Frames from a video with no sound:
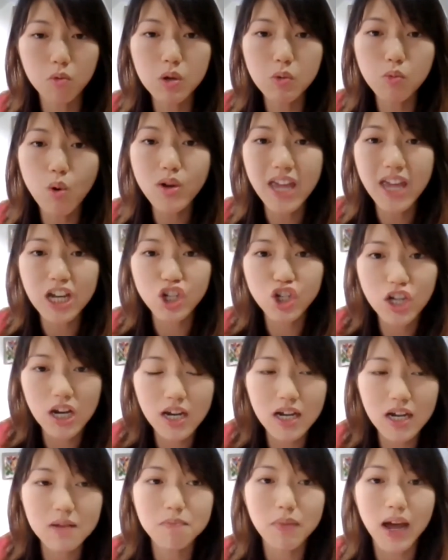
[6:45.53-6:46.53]
We won't get
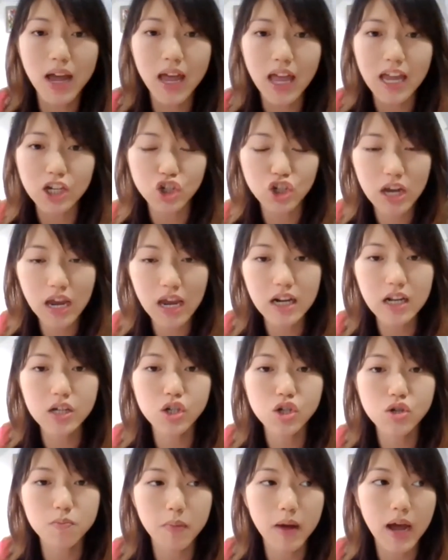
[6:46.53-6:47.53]
shaken by and
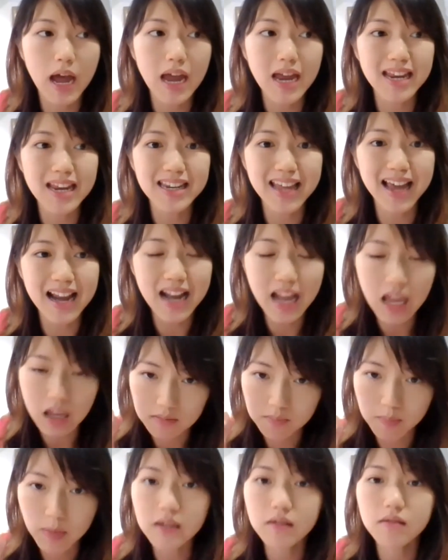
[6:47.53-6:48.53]
challenged by their
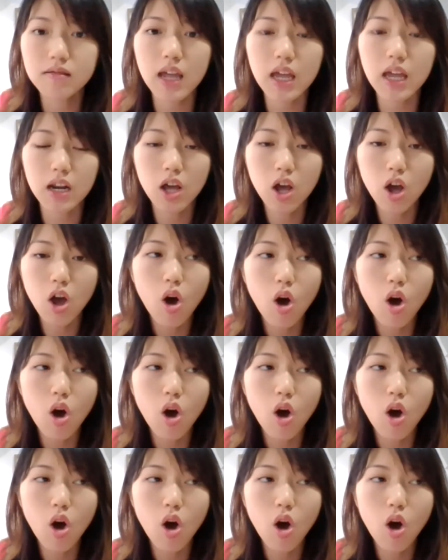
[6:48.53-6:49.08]
lax mindset